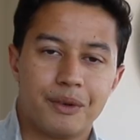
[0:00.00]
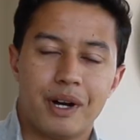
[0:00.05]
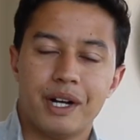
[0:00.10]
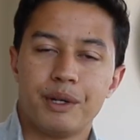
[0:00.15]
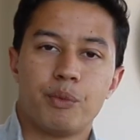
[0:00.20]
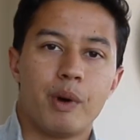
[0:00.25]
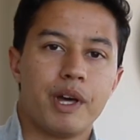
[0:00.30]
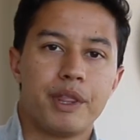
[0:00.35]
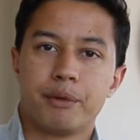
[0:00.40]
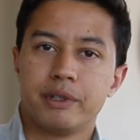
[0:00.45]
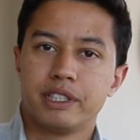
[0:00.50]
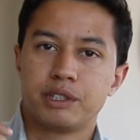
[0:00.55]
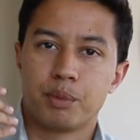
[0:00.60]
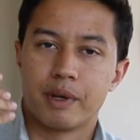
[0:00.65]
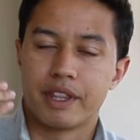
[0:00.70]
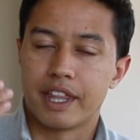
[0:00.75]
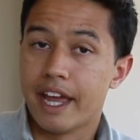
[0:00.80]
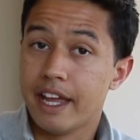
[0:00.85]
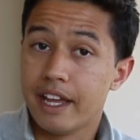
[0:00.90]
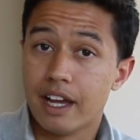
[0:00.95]
right? Whether it's
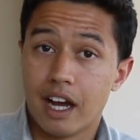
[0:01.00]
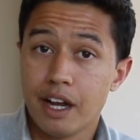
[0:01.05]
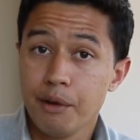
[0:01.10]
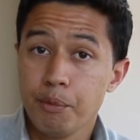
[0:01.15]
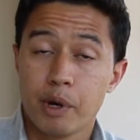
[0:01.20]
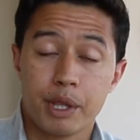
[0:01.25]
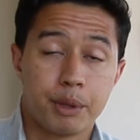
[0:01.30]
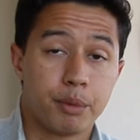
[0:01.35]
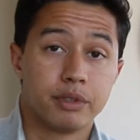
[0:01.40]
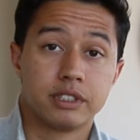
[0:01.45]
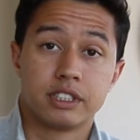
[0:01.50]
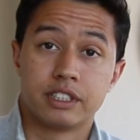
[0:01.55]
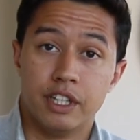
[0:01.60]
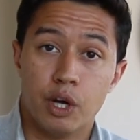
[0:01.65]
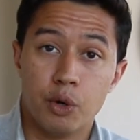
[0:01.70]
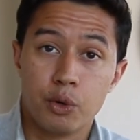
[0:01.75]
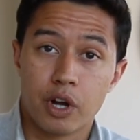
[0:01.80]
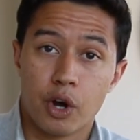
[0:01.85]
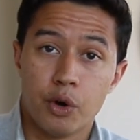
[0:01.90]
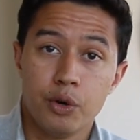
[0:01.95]
with AI, whether it's
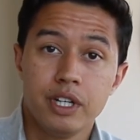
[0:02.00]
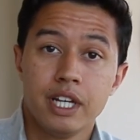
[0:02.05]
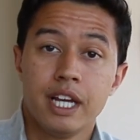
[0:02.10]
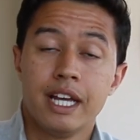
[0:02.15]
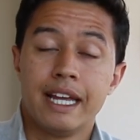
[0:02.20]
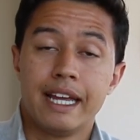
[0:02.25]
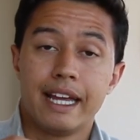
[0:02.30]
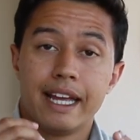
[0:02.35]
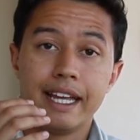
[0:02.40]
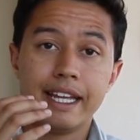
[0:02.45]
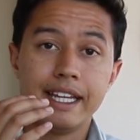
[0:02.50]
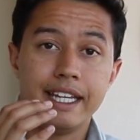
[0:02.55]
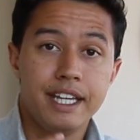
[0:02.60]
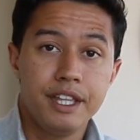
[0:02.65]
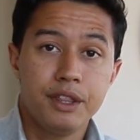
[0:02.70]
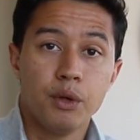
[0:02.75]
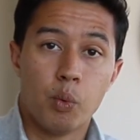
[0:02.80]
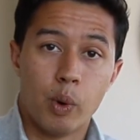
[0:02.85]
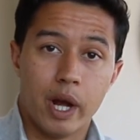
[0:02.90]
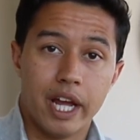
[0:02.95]
no code,
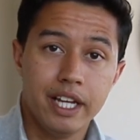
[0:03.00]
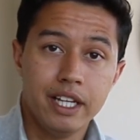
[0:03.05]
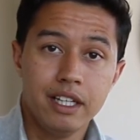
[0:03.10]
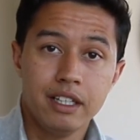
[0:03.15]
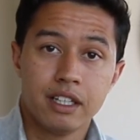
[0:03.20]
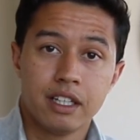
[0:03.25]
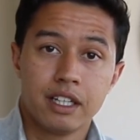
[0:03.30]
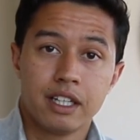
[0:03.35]
either way,